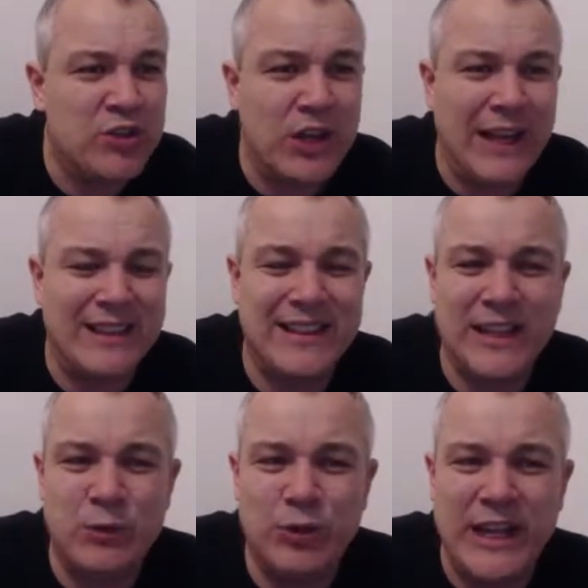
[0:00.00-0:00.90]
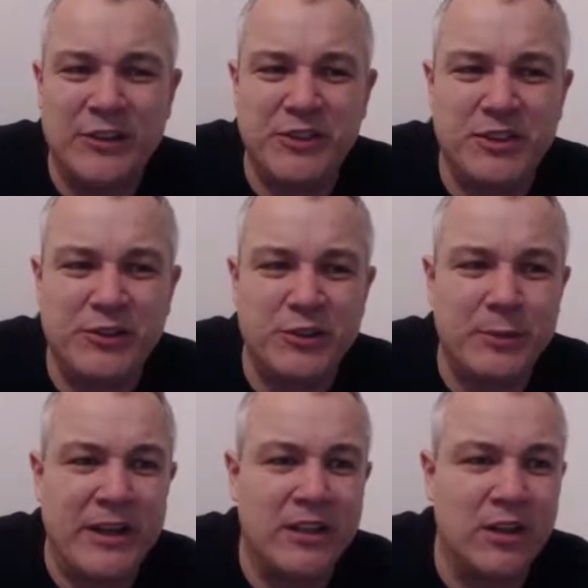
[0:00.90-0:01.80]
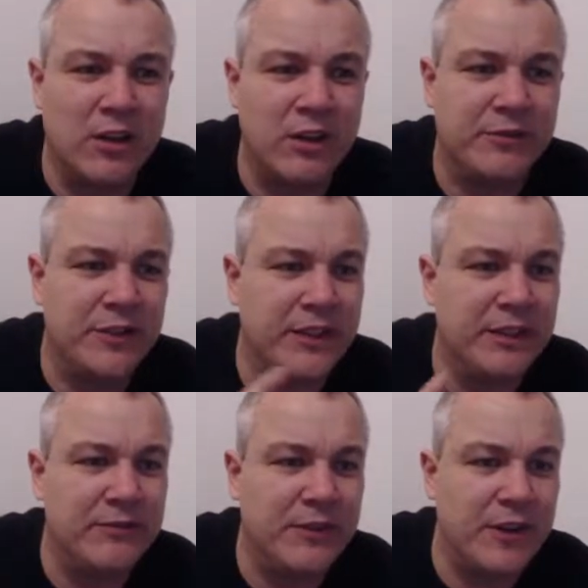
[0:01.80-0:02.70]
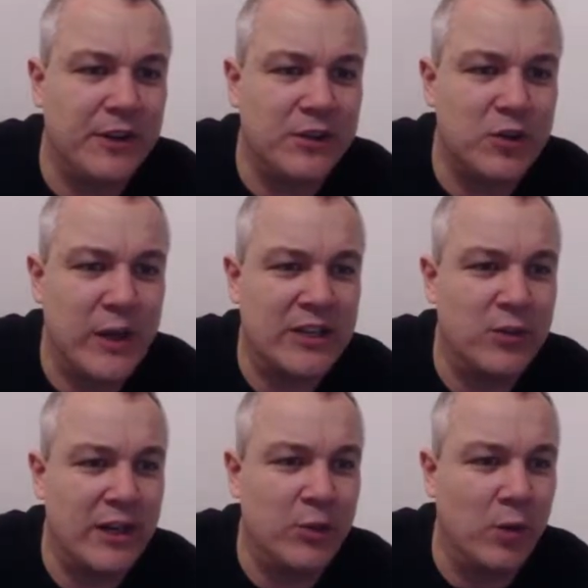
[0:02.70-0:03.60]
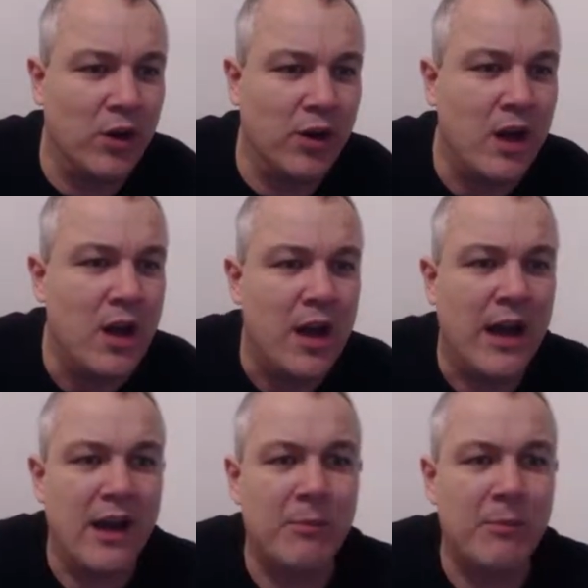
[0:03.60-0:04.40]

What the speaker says: which I think would get us in the Sudamericana for 2021.